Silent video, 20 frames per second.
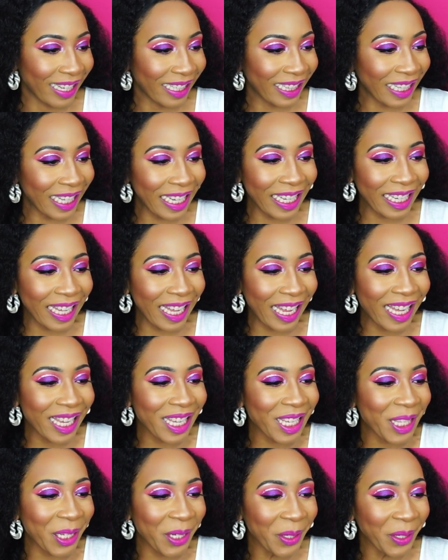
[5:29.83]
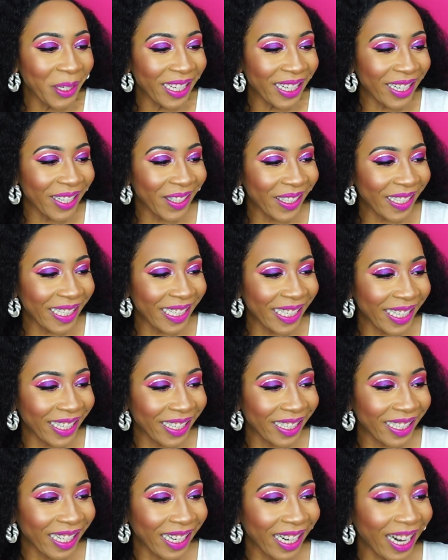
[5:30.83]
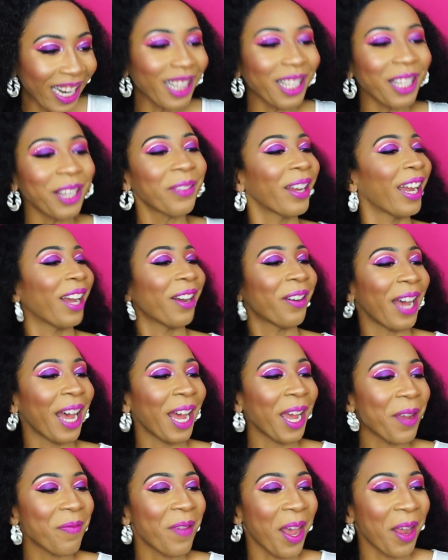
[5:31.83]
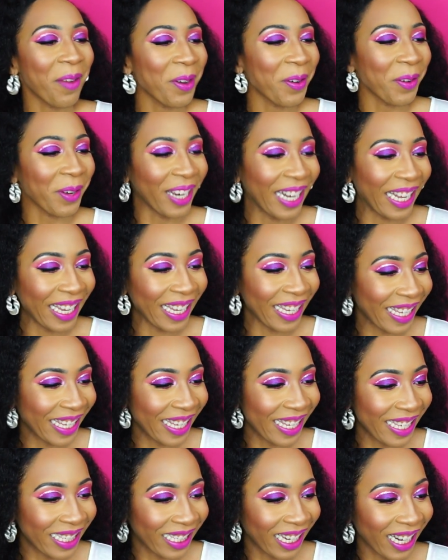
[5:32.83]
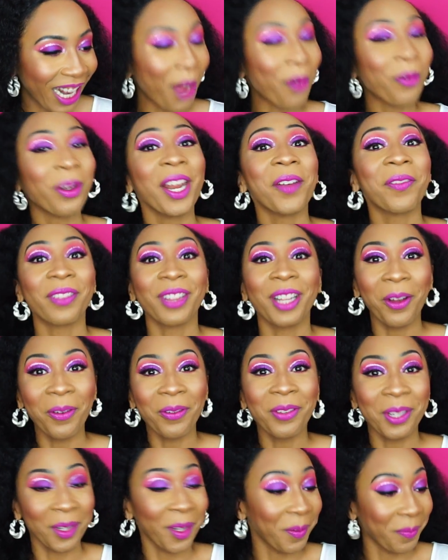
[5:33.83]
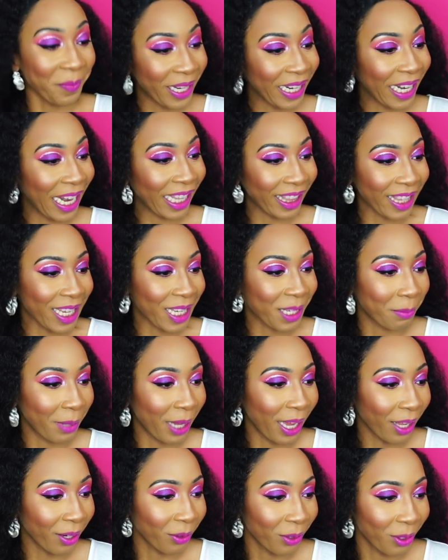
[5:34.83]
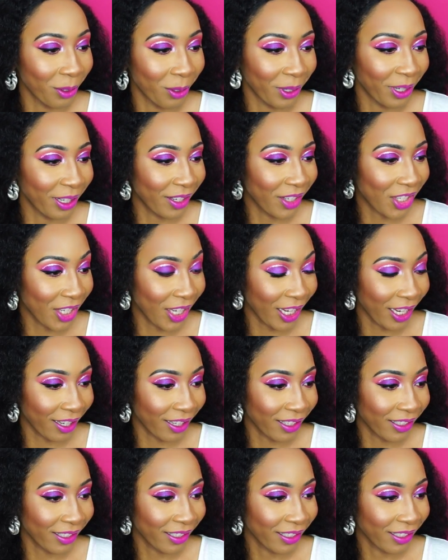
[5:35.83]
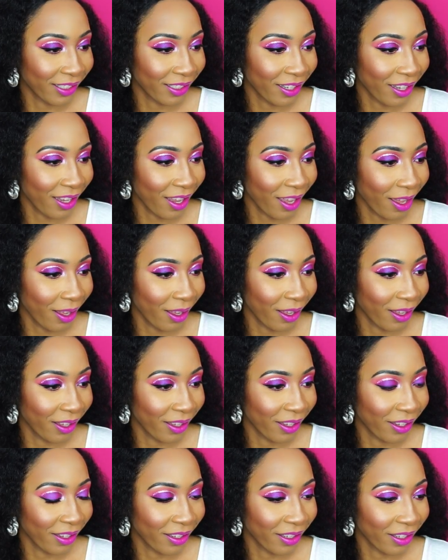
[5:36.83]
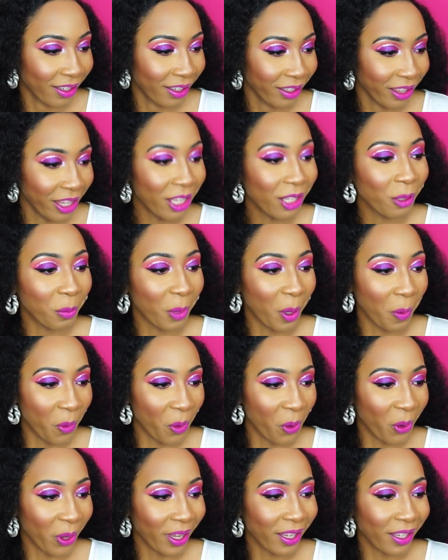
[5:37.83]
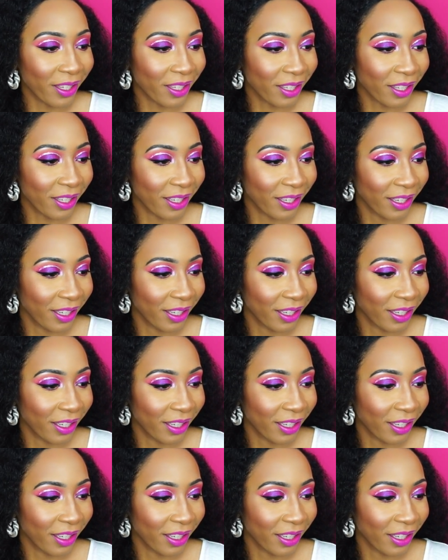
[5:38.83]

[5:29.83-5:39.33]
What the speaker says: Like, he is doing it right now. Like, I love how hype everyone is. Like, I would have loved to have been at this battle. You don't understand. These are my boys.